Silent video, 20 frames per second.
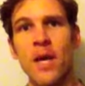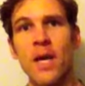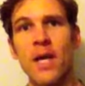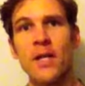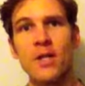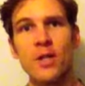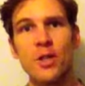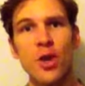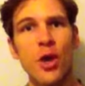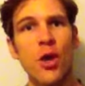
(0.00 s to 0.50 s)

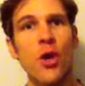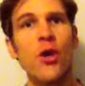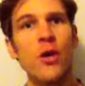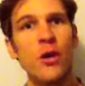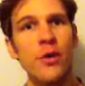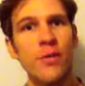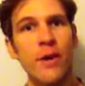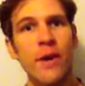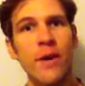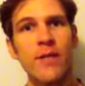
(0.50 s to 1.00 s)
It's
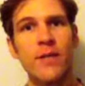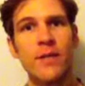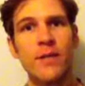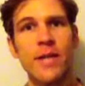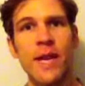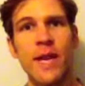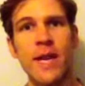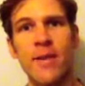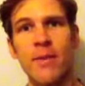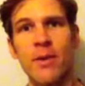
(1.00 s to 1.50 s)
totally relevant
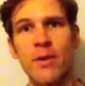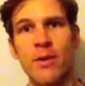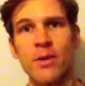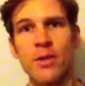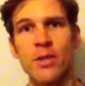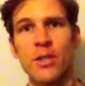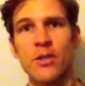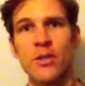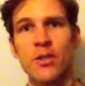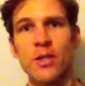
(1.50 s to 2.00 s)
to anyone
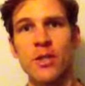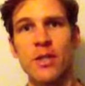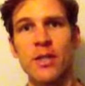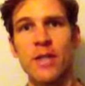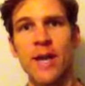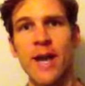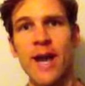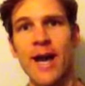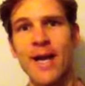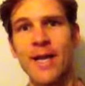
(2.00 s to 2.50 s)
who's interested
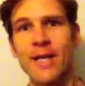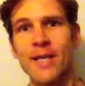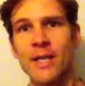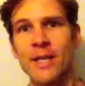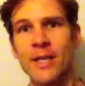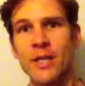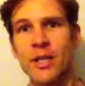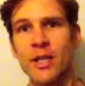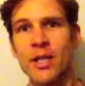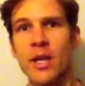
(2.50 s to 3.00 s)
in
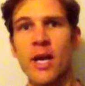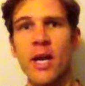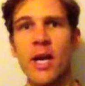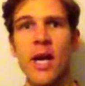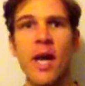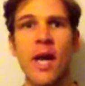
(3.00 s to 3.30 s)
architecture